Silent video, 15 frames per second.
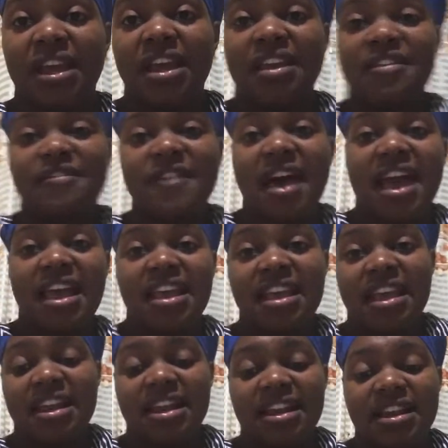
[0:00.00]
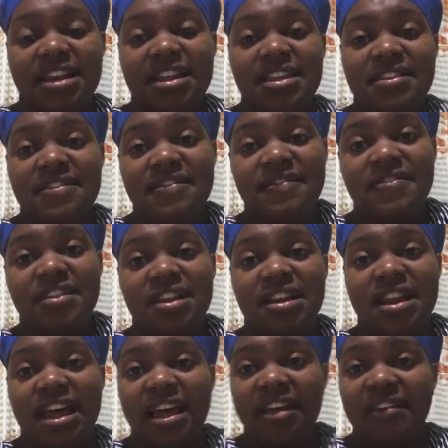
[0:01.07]
if I can leave the
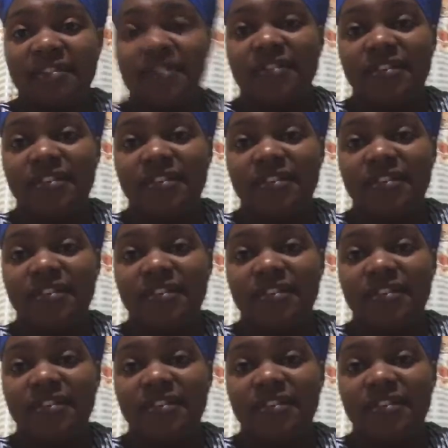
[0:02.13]
live